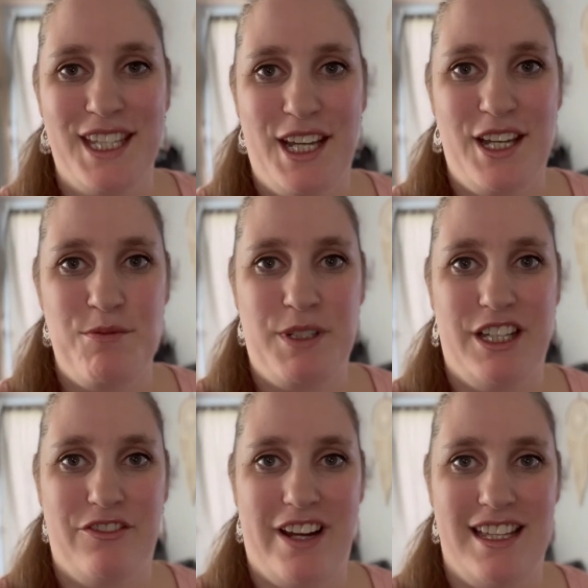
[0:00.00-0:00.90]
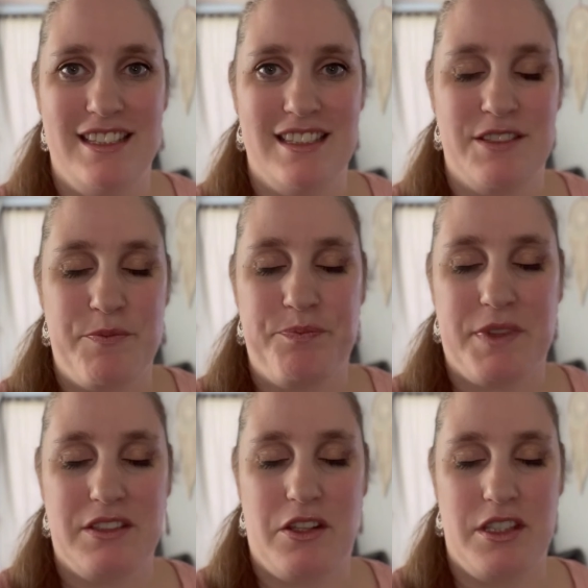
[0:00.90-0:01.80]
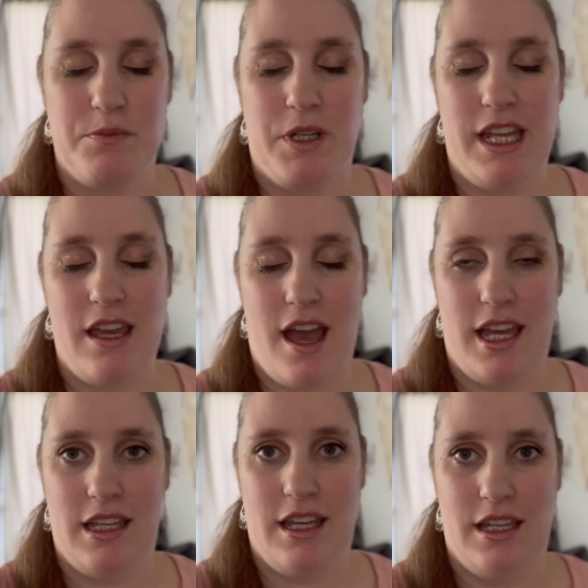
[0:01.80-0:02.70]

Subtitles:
Good morning, friends. So this morning I